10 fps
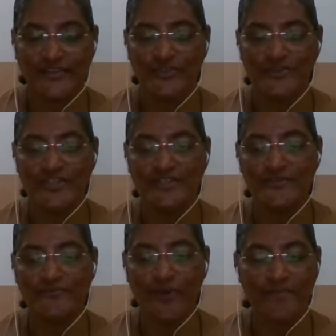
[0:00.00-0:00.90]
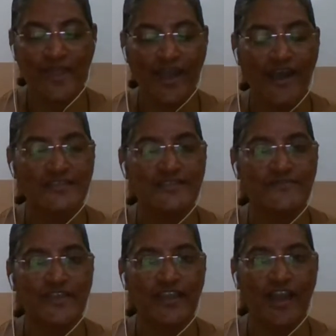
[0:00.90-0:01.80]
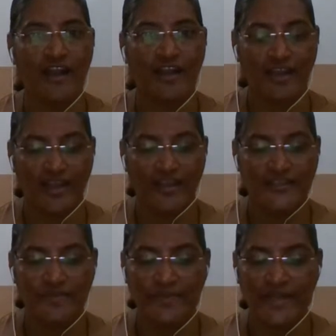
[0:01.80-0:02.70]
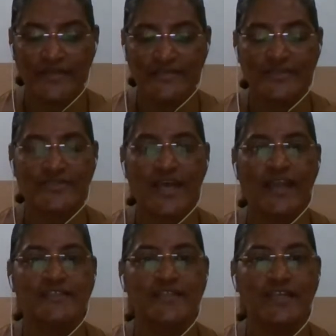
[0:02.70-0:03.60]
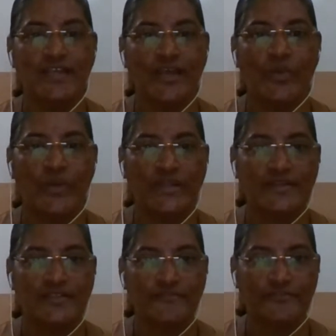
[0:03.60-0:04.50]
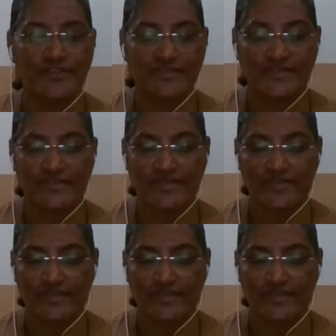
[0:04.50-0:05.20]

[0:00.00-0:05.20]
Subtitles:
Chosen to form the hearts of the young, to build a society with a difference.